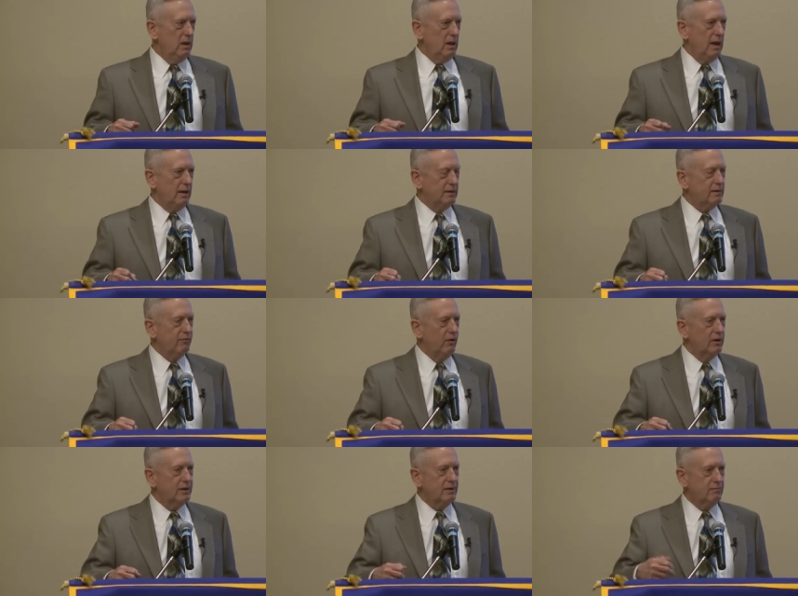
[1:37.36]
And its
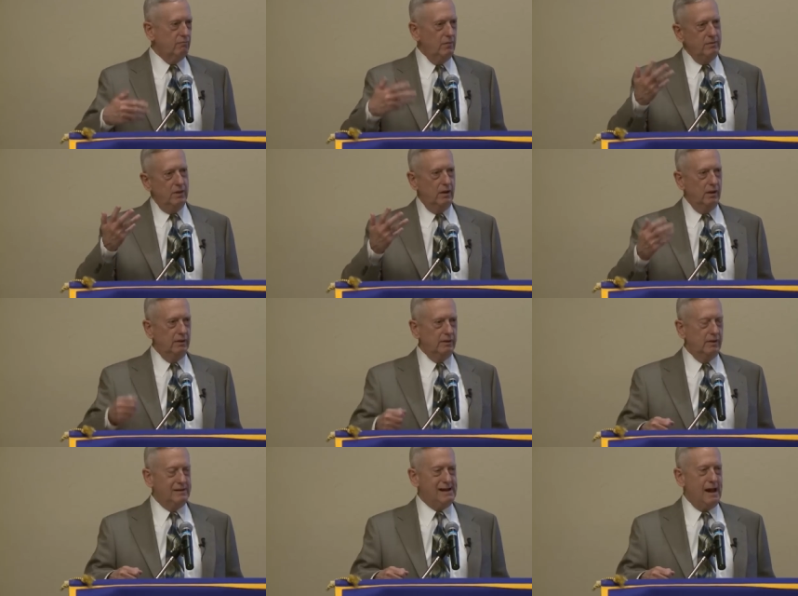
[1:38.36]
first, the,
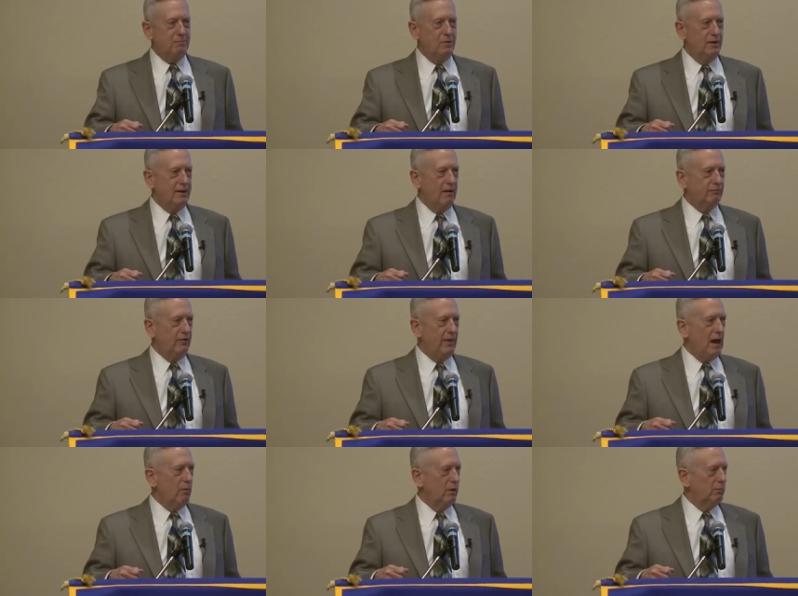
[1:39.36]
the chapters after
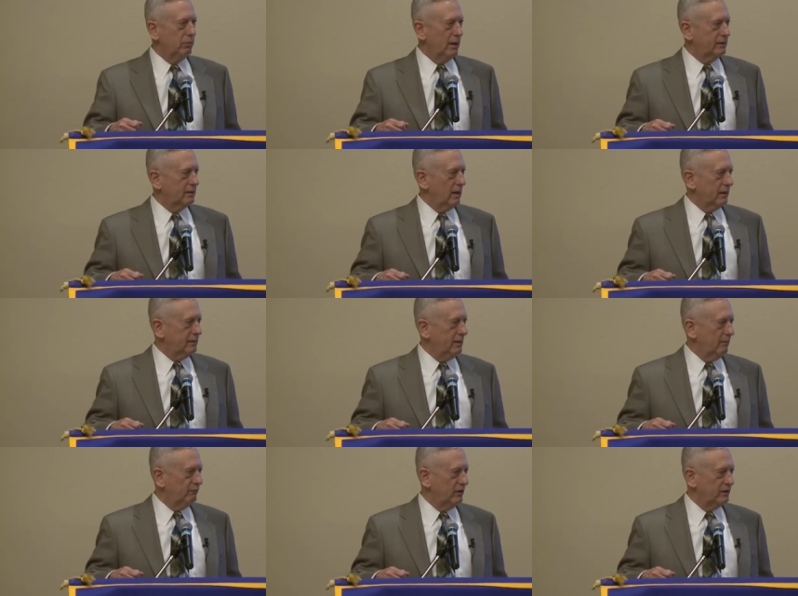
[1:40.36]
that were in places like
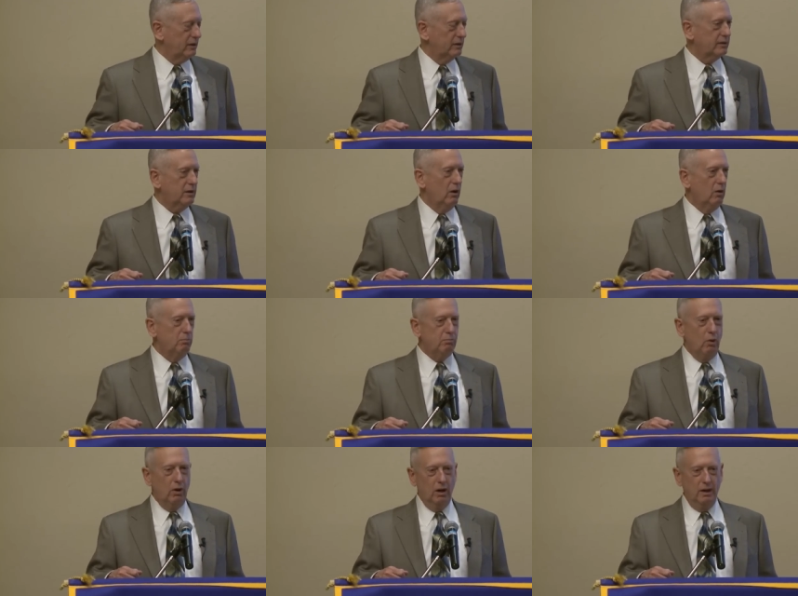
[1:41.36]
San Francisco,
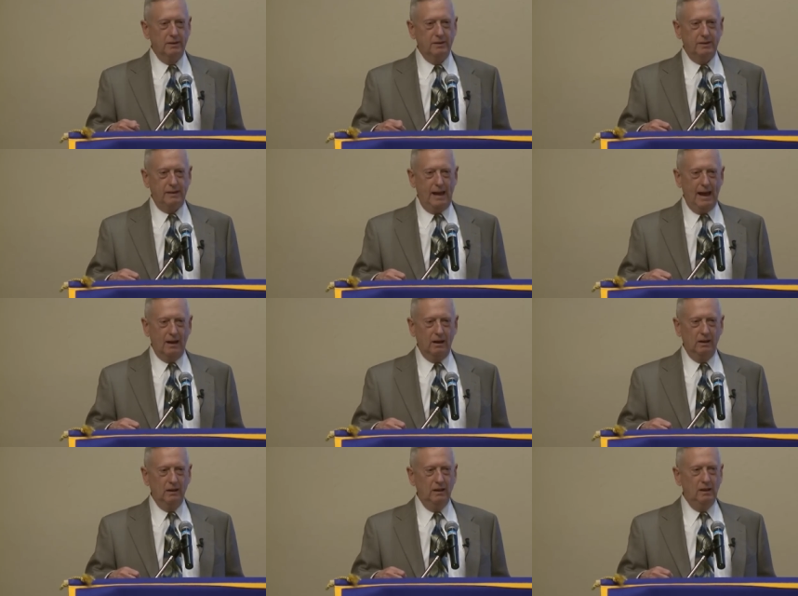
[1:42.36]
Portland,
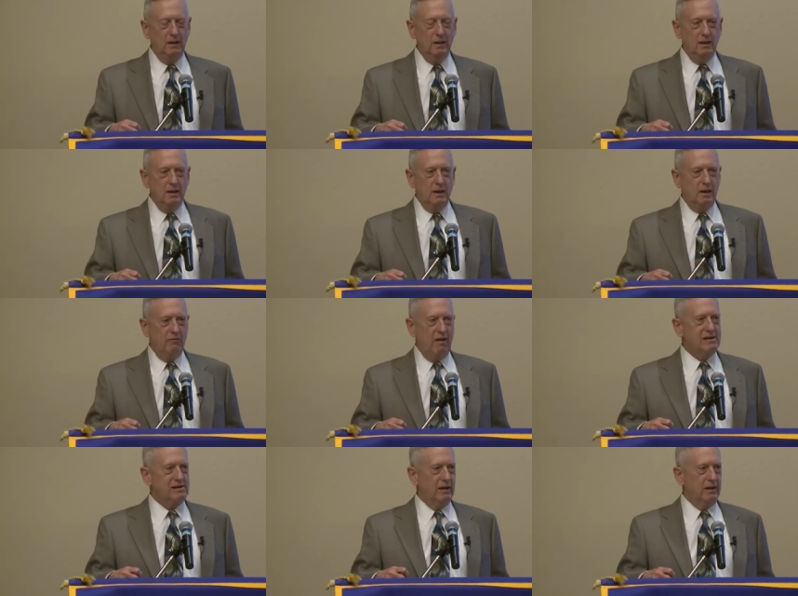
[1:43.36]
Seattle, and
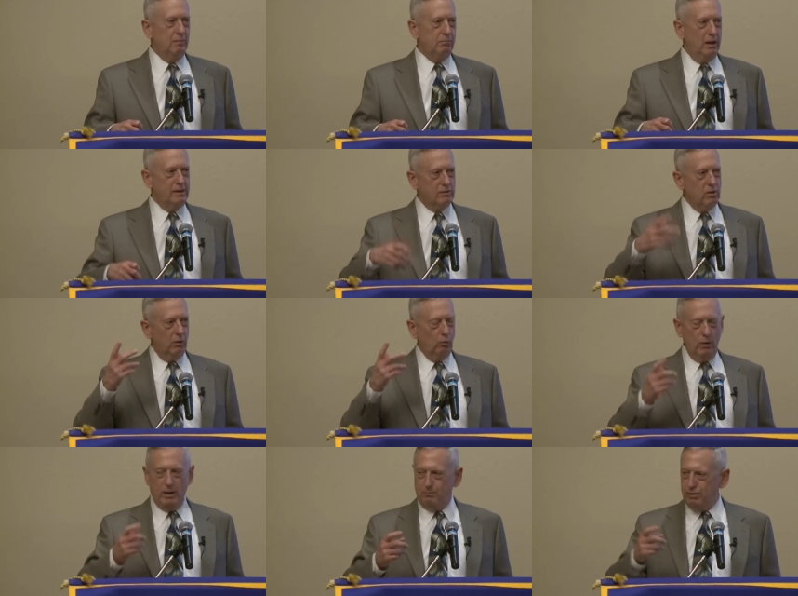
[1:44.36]
eventually a place
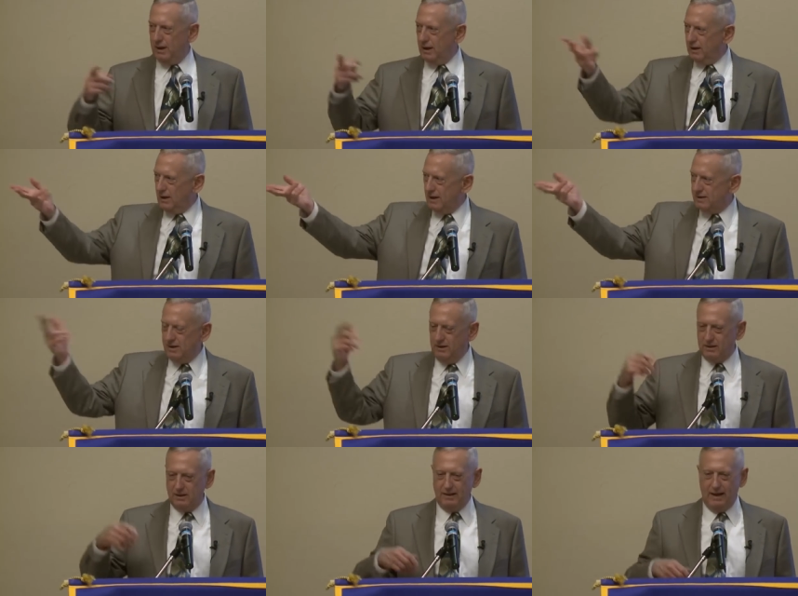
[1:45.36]
called Winnipeg. I see
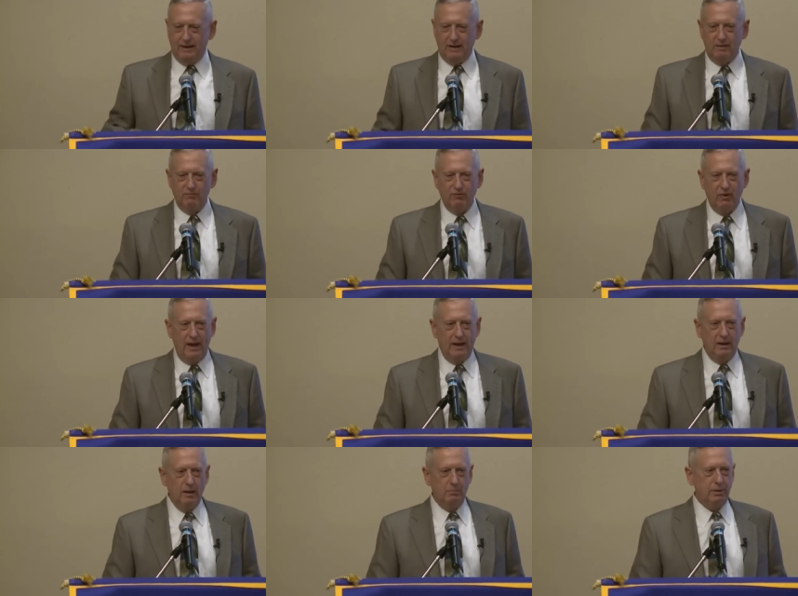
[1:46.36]
the Canadian
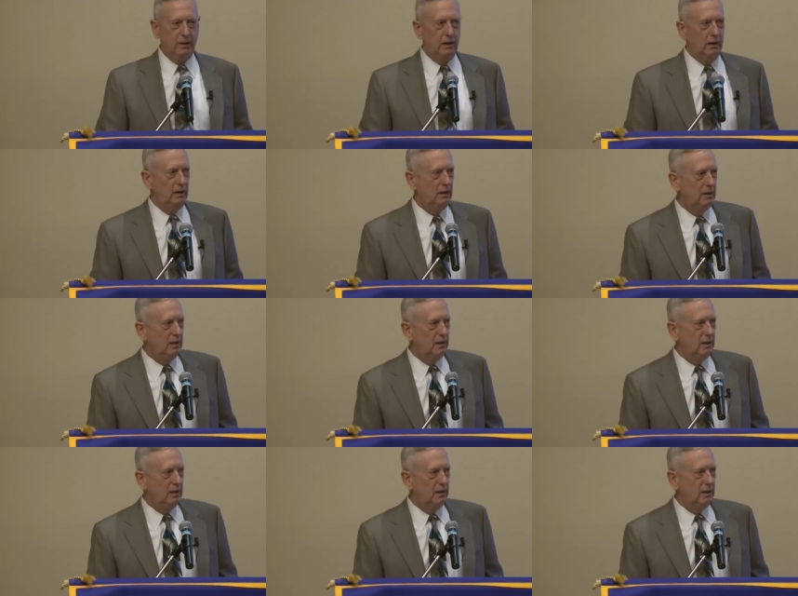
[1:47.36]
flag up here.